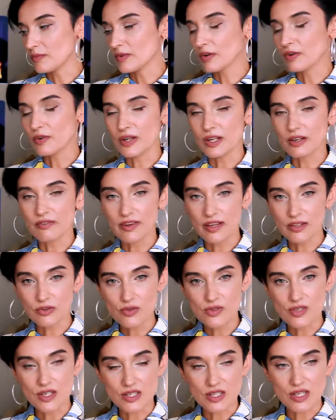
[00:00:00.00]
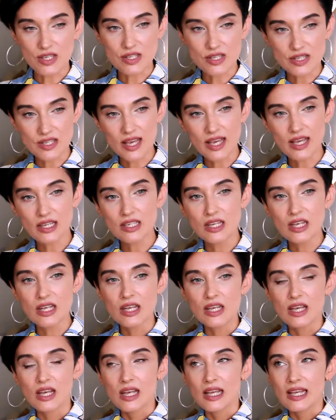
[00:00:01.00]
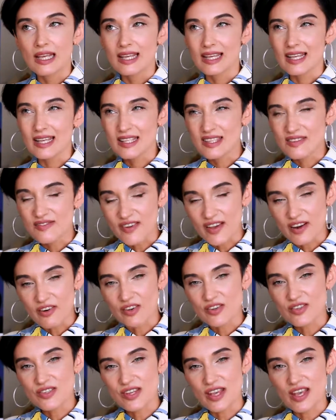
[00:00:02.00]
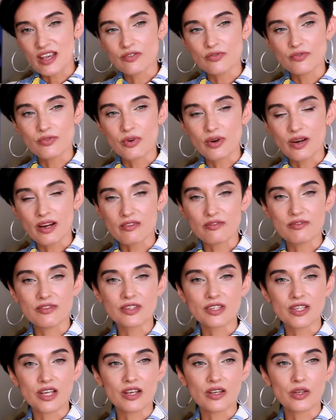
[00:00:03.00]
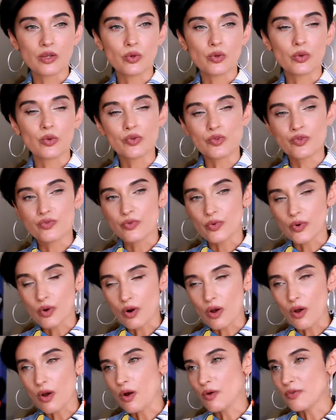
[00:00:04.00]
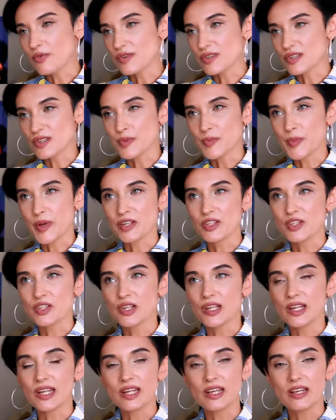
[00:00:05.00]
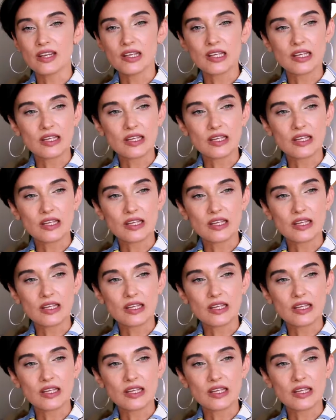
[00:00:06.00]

Creed Aventus, as I said. It's very safe for everyday use, for office especially,